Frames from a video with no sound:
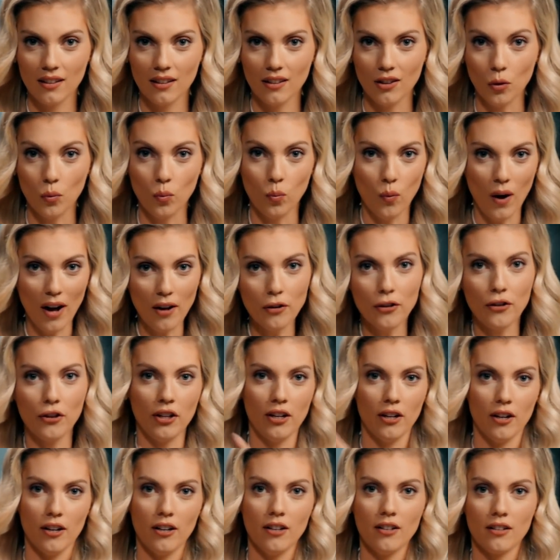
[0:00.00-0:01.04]
the
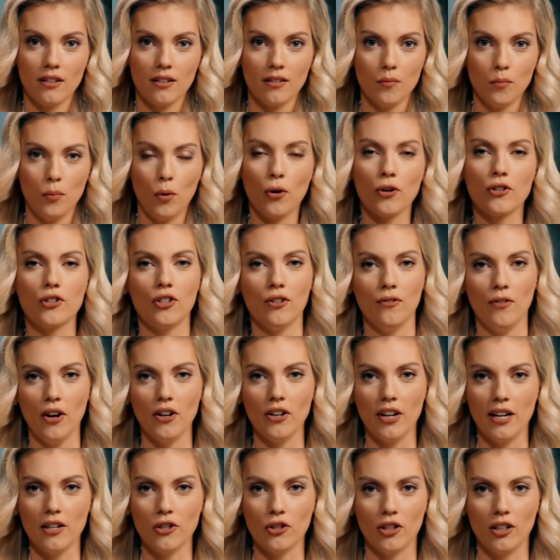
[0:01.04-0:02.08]
wealthier portion of our
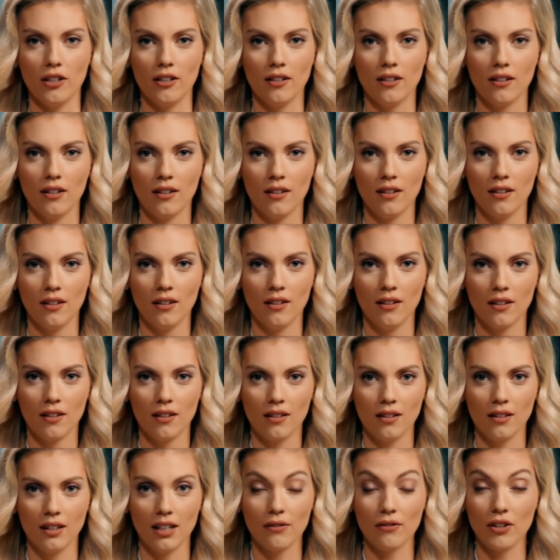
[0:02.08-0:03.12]
nation,
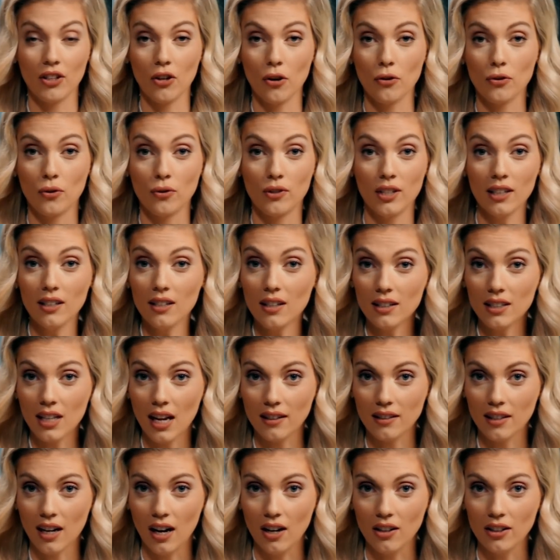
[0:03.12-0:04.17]
leaving those who didn't
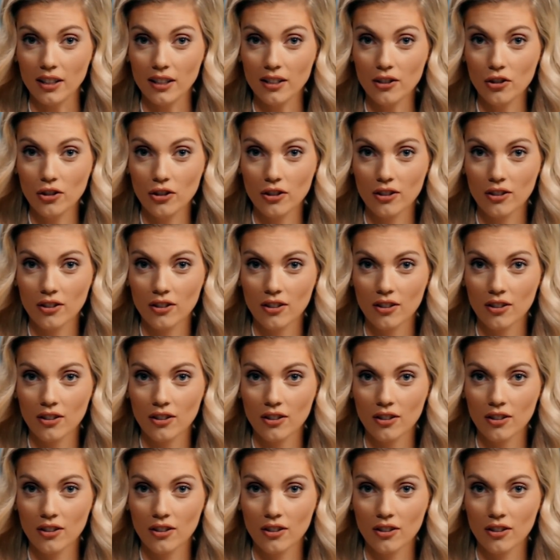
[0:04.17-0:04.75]
attend college